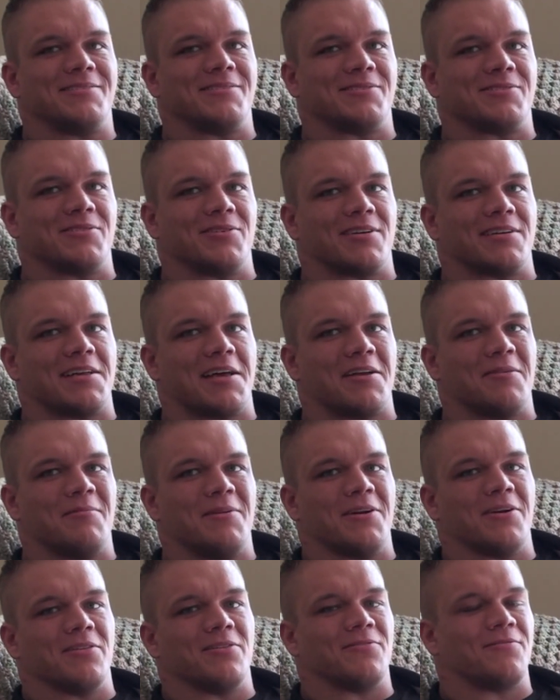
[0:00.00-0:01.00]
just looking at them
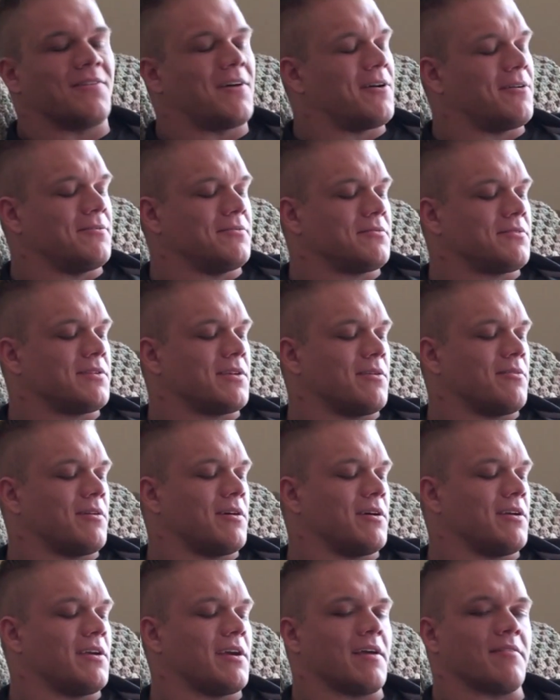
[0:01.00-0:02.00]
here on the phone.
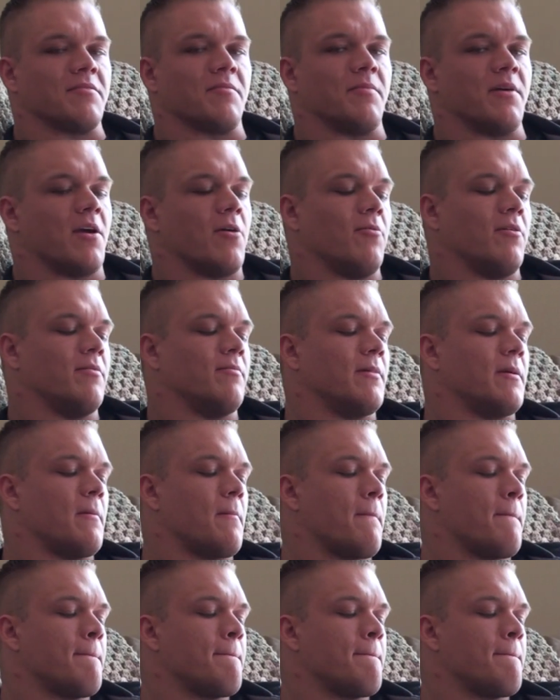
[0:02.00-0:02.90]
So you have to bear with me.